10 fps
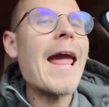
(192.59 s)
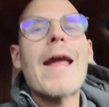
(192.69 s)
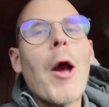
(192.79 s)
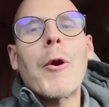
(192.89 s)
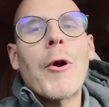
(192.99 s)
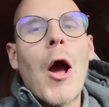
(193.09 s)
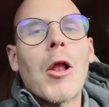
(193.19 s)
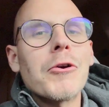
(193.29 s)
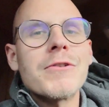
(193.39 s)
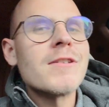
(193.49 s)

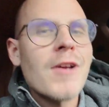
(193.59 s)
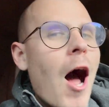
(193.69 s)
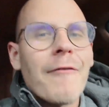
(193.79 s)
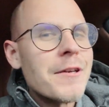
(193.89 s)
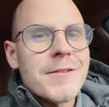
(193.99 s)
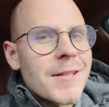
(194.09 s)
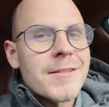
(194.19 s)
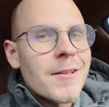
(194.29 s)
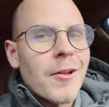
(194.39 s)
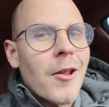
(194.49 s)
$800 is obviously
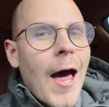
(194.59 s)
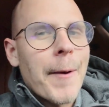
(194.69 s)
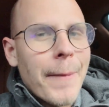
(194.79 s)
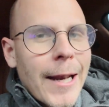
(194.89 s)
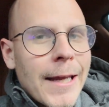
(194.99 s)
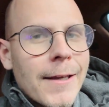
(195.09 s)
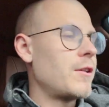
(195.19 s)
still a lot of money.